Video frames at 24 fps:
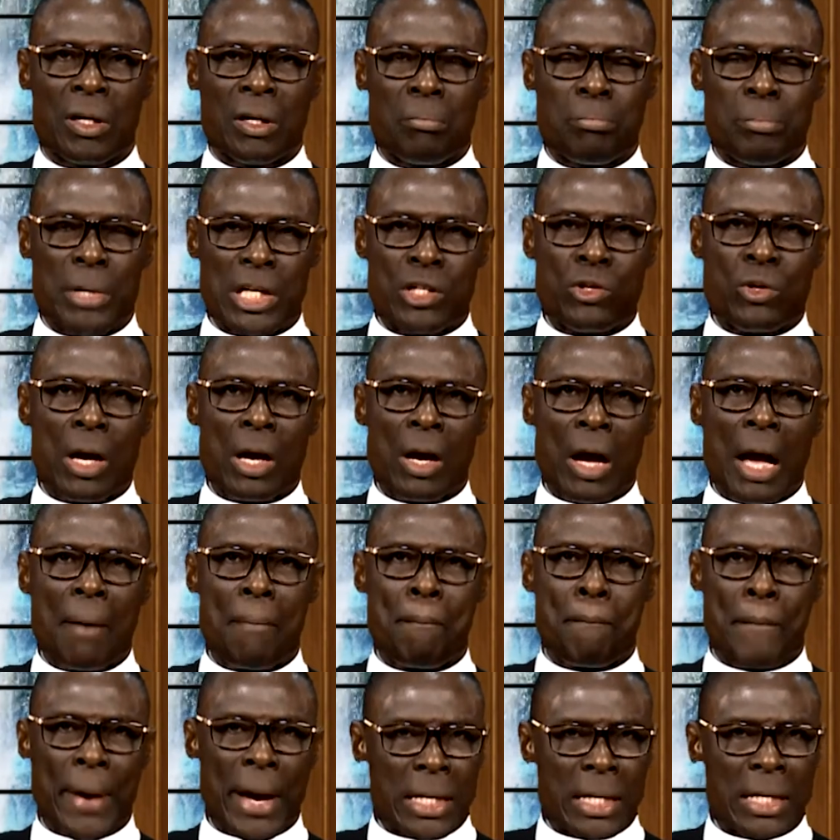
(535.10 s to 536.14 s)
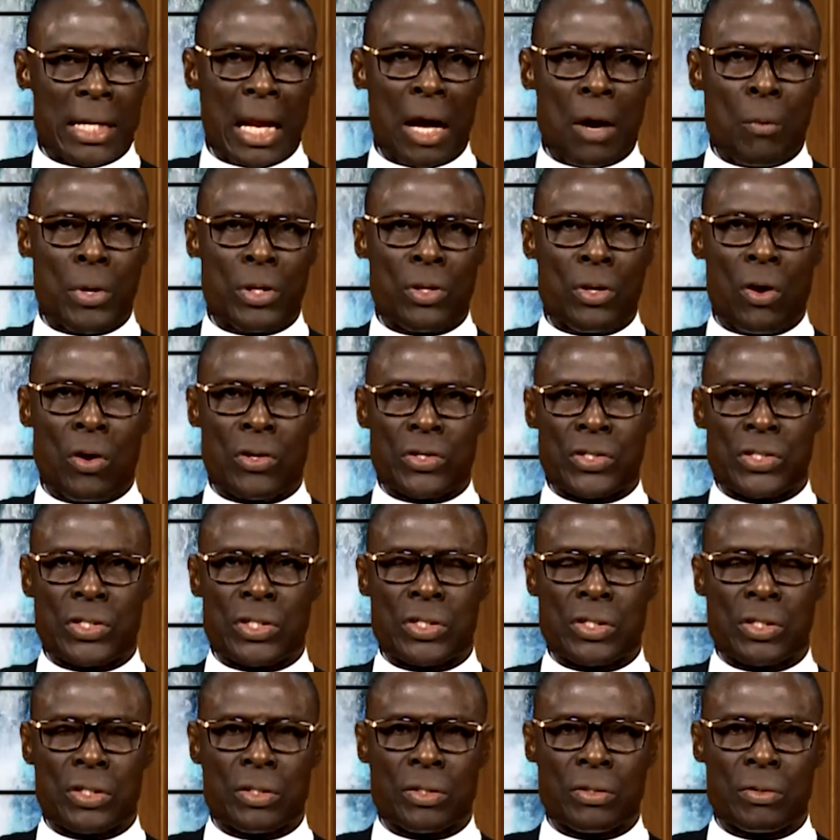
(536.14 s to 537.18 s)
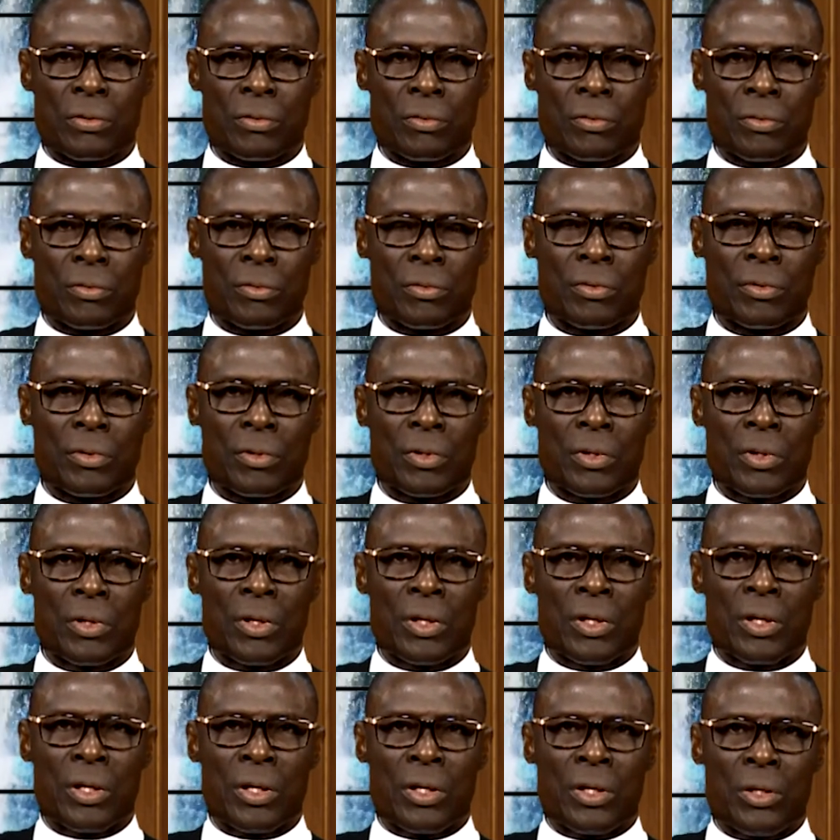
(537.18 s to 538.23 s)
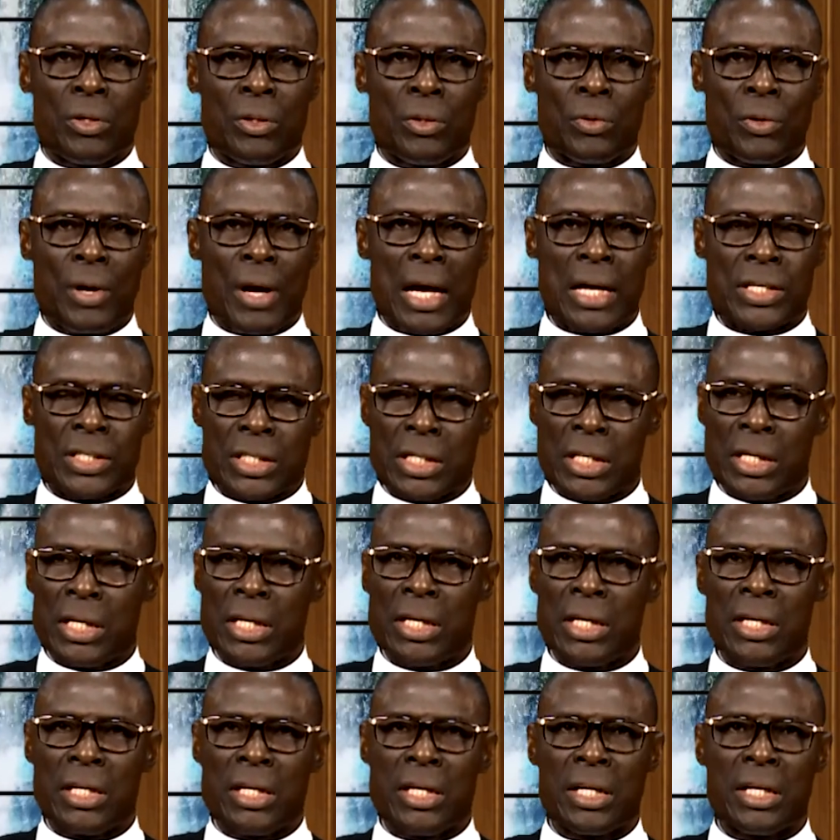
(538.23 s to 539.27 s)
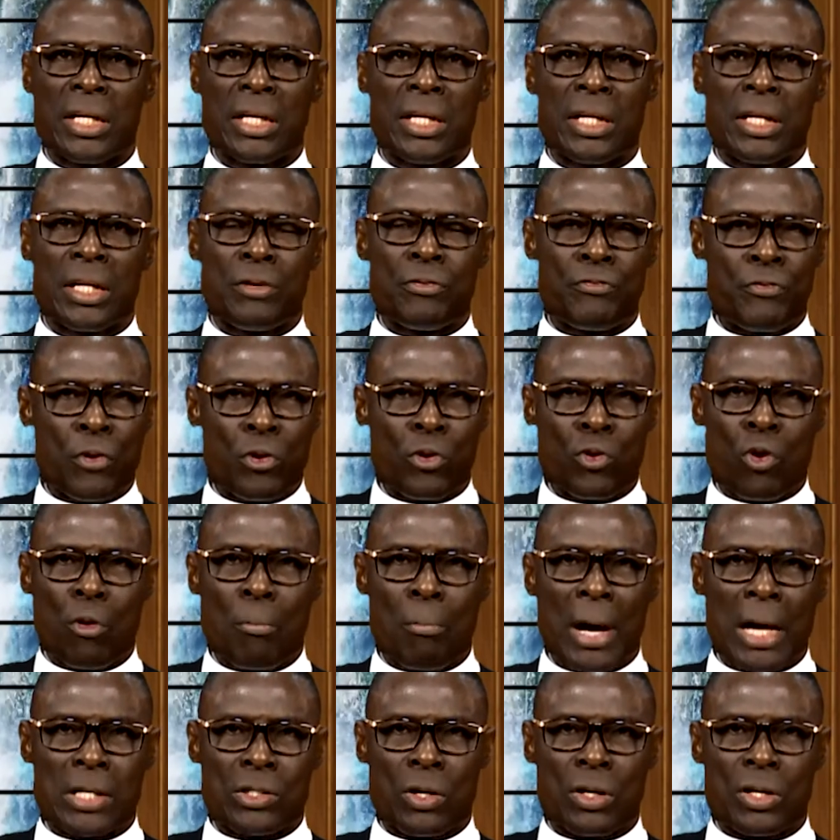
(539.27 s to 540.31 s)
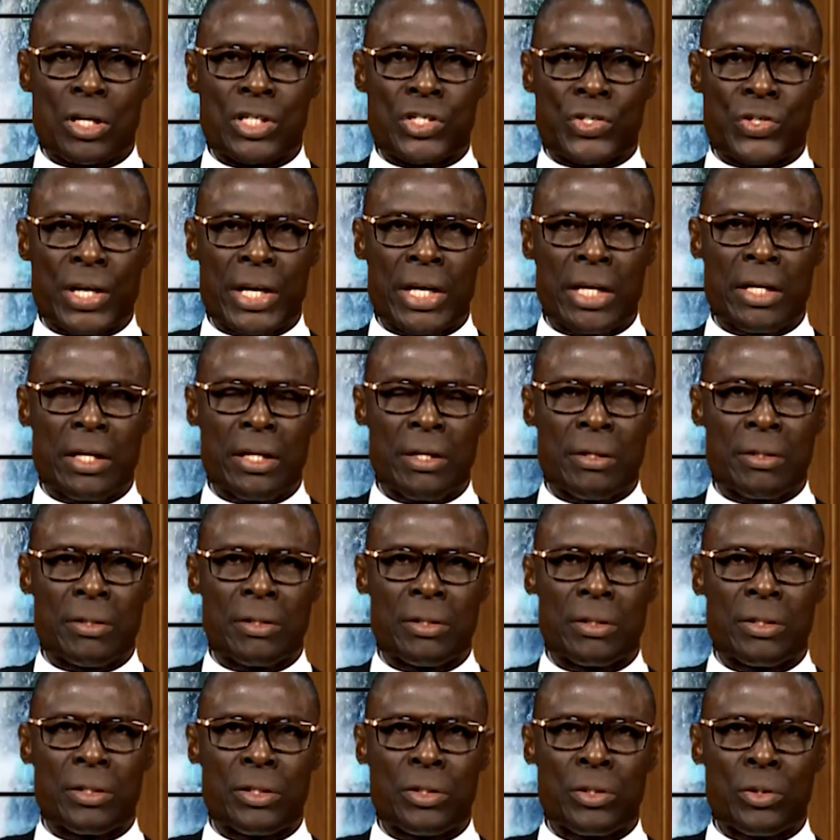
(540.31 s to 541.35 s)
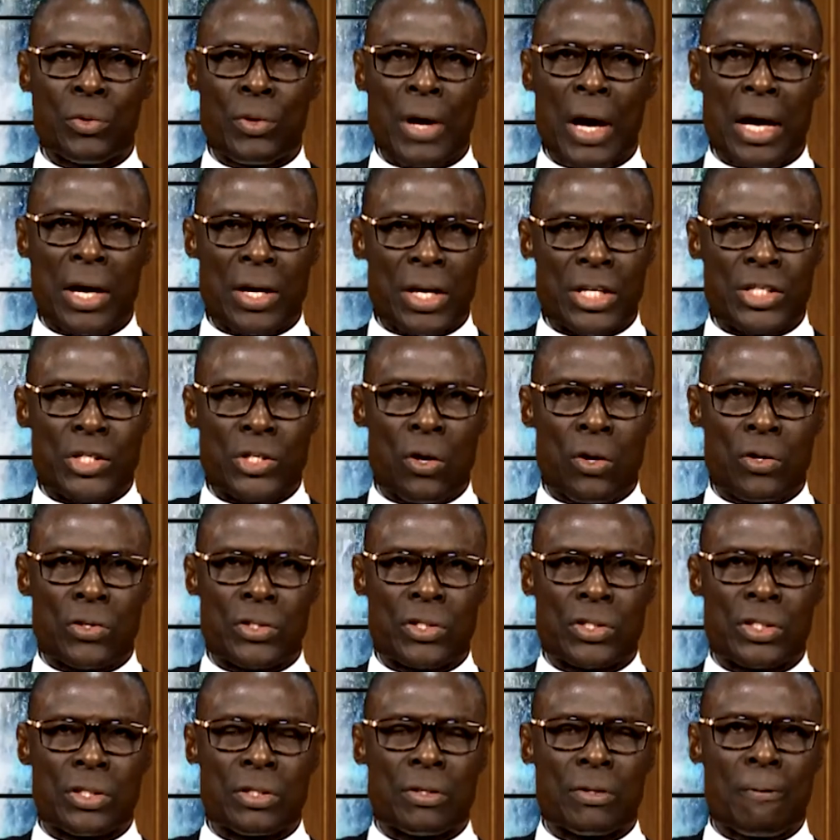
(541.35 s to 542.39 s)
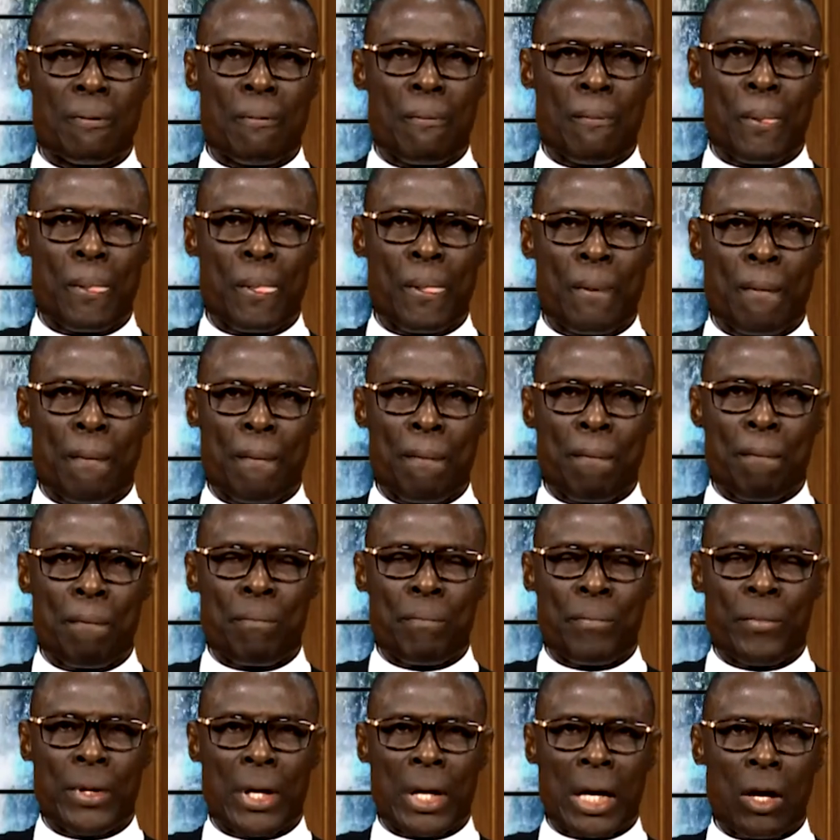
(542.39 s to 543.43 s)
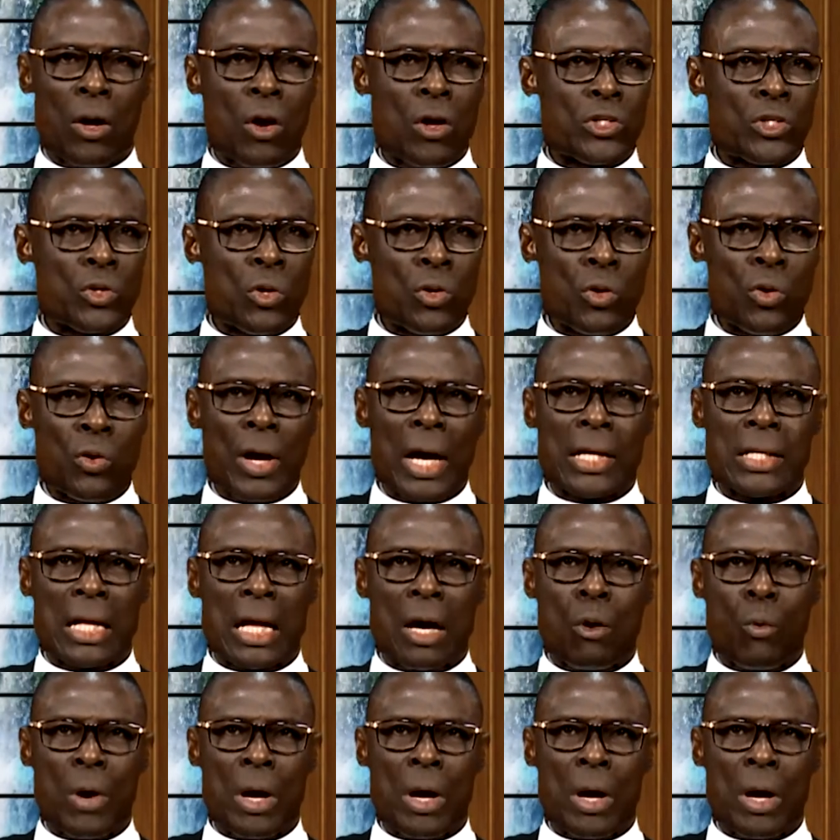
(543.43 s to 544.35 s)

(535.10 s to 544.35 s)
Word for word: But you can partner with us. You can see the phone numbers on the screen. You can reach us. You can also look at our